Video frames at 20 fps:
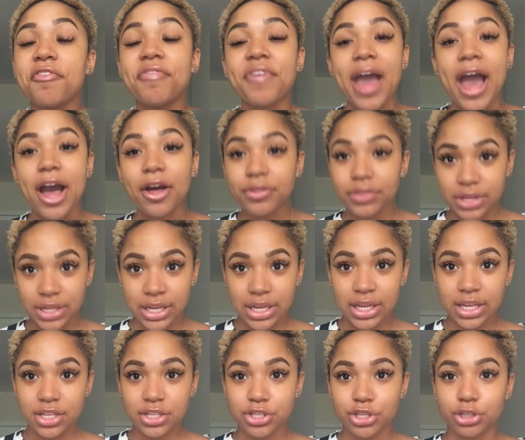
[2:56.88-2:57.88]
Found
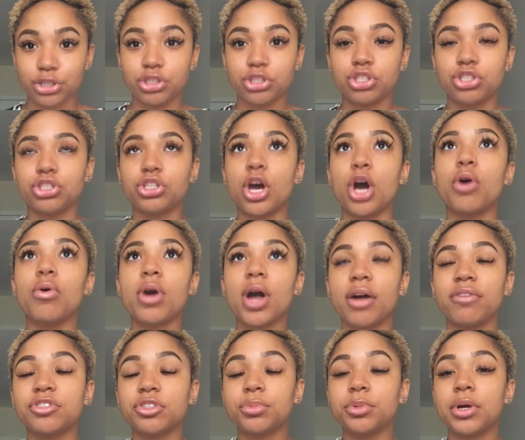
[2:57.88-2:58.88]
these. They're so
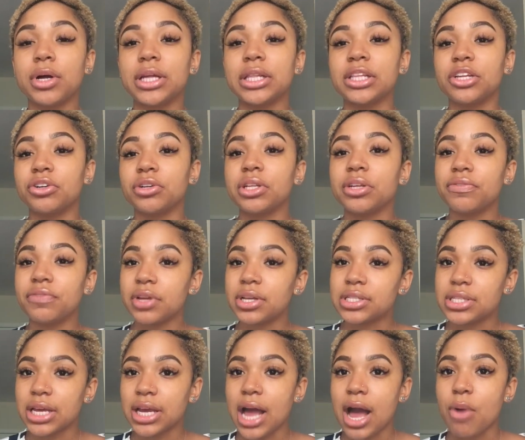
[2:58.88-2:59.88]
comfortable. It literally
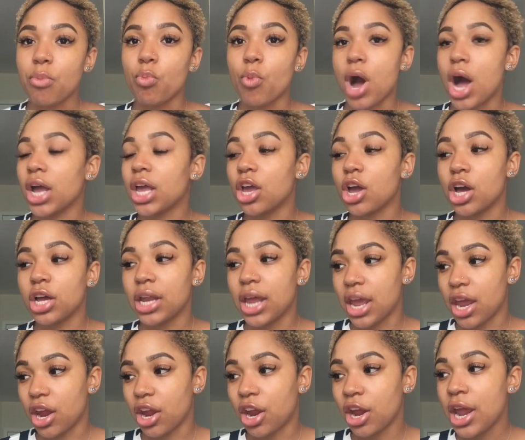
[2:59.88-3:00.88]
feels like I'm walking on
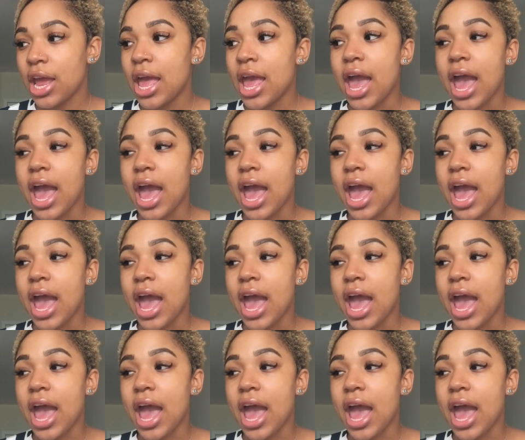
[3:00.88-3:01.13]
air.